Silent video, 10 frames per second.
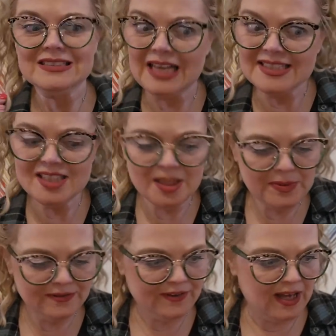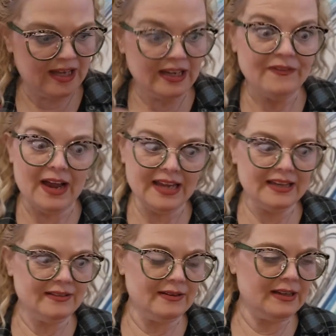That's gonna be fun if I
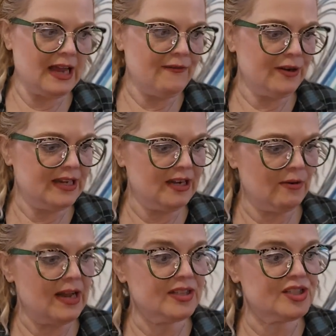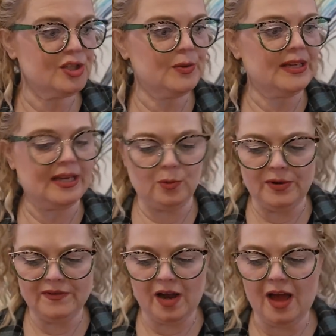can ever get around to doing it.
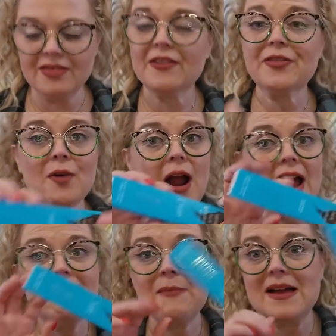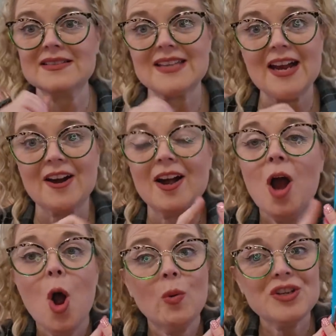We've got the Thrive Mascara,
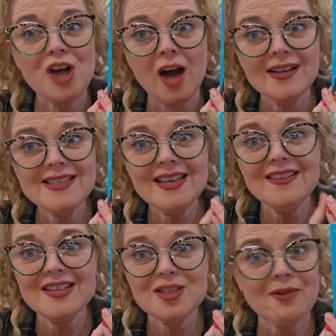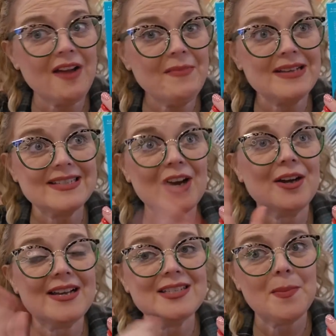which honestly, this Thrive
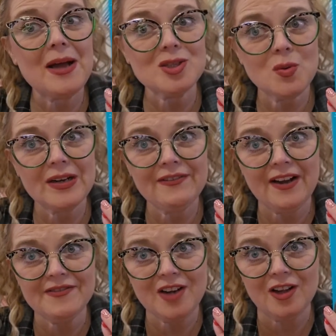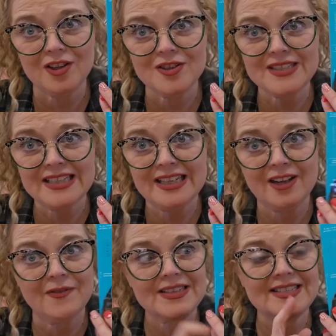Mascara is about $25 in and
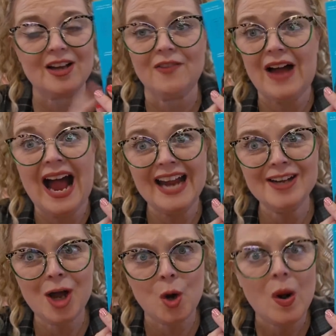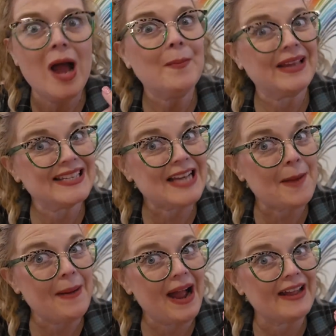of itself. I know because
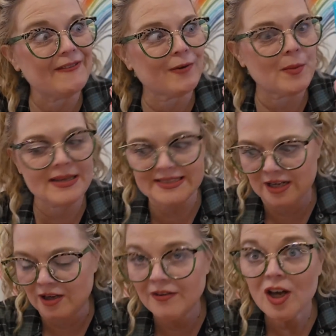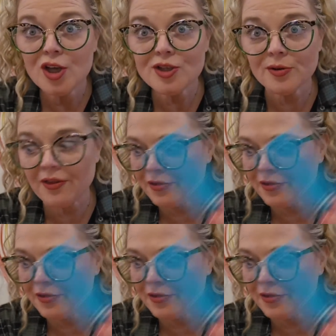I buy it for myself. So the